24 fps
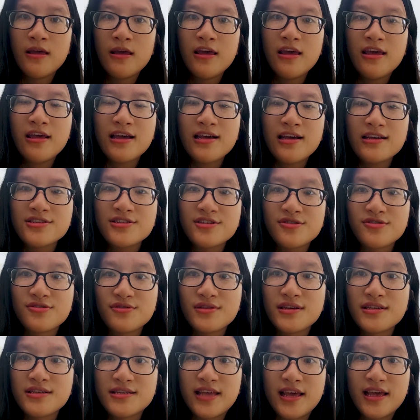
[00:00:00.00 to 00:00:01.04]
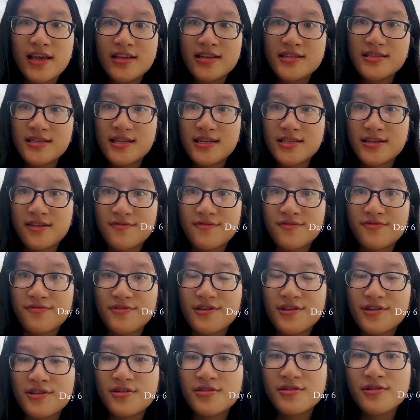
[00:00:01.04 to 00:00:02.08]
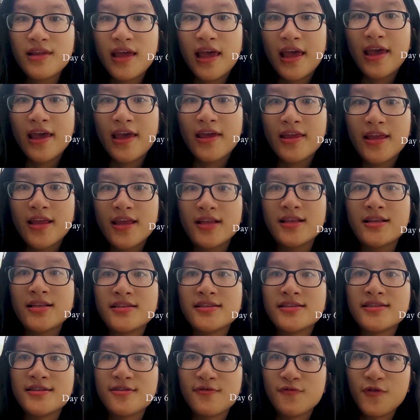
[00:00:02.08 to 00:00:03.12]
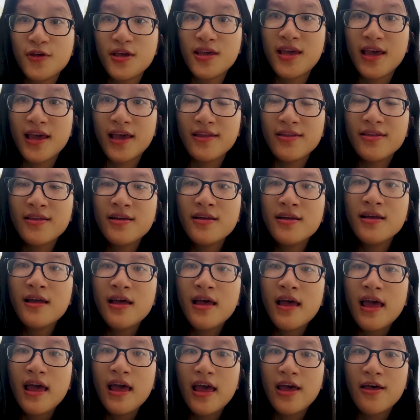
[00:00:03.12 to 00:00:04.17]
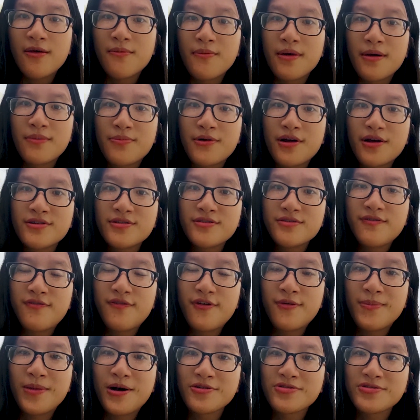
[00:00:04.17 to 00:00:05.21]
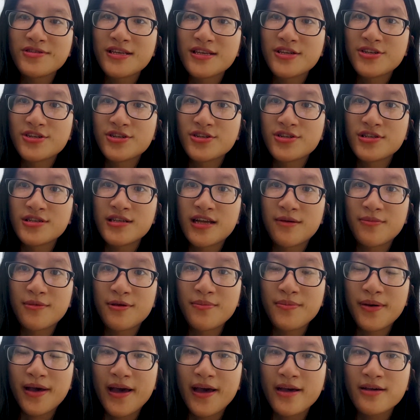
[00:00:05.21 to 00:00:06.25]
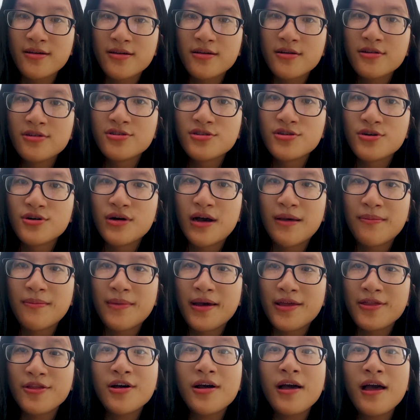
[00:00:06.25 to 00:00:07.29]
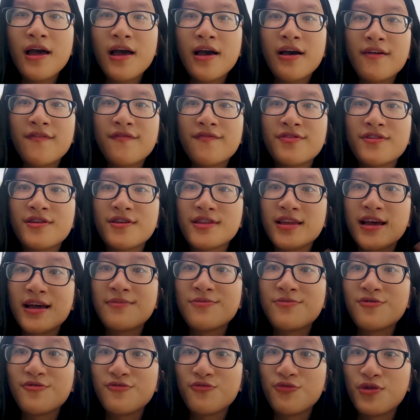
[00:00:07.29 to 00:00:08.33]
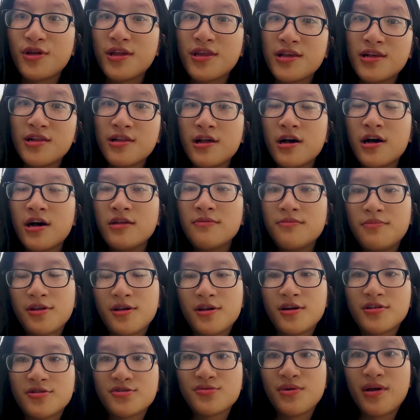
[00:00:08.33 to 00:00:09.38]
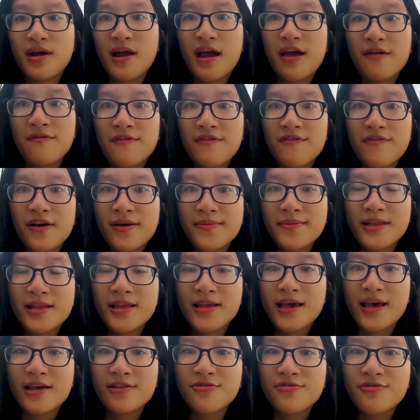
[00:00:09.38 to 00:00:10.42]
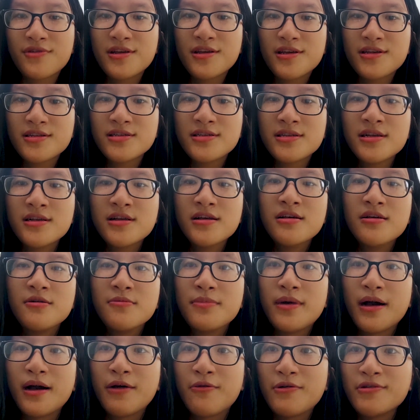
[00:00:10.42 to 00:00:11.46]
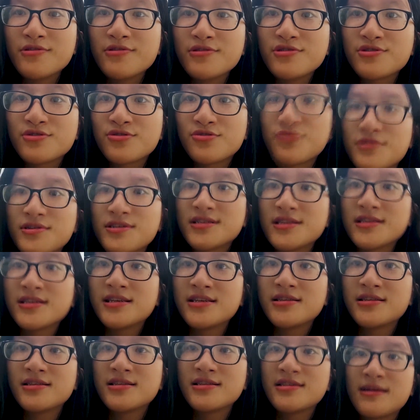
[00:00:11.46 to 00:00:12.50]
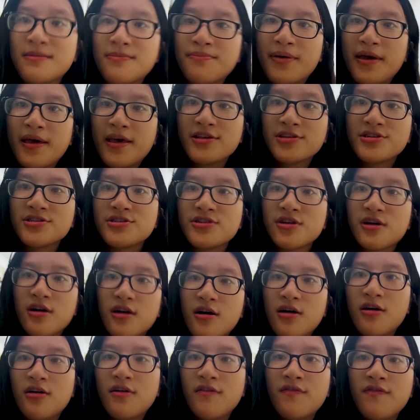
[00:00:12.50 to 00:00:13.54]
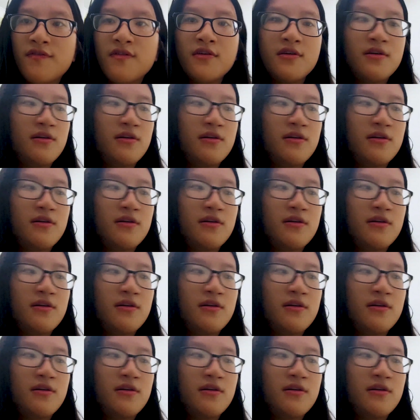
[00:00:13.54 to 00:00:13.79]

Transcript: Hey guys, so today is day six of the readathon, and it is the weekend, and my brother from outstation is coming back, so I might not have the time to read a lot because we are having family gatherings, but I want to squeeze in some page of